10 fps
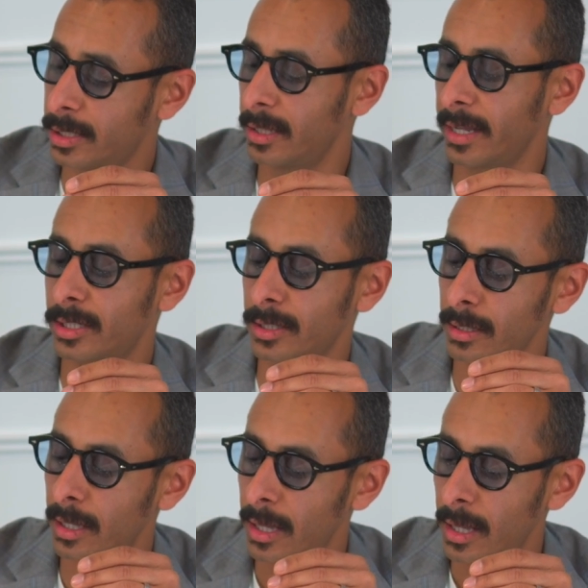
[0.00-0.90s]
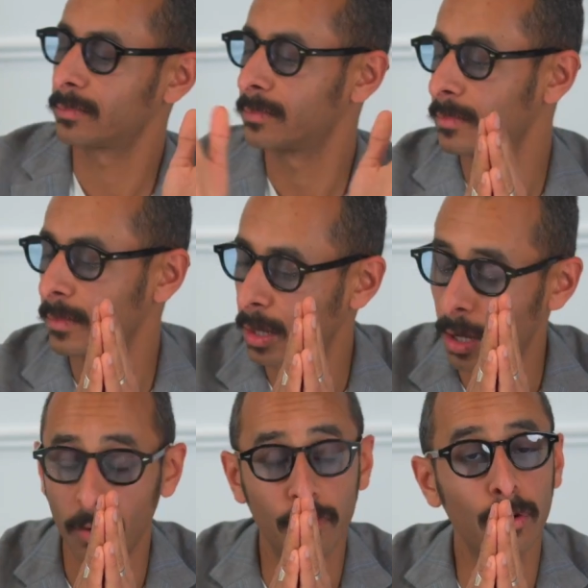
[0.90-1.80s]
collection
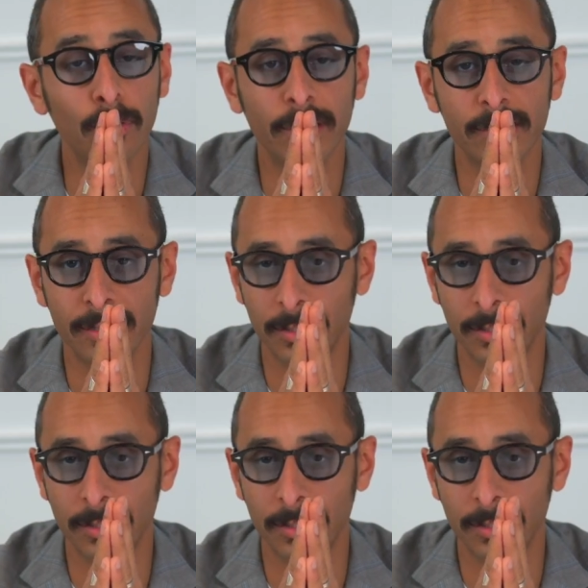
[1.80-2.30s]
of Rolexes.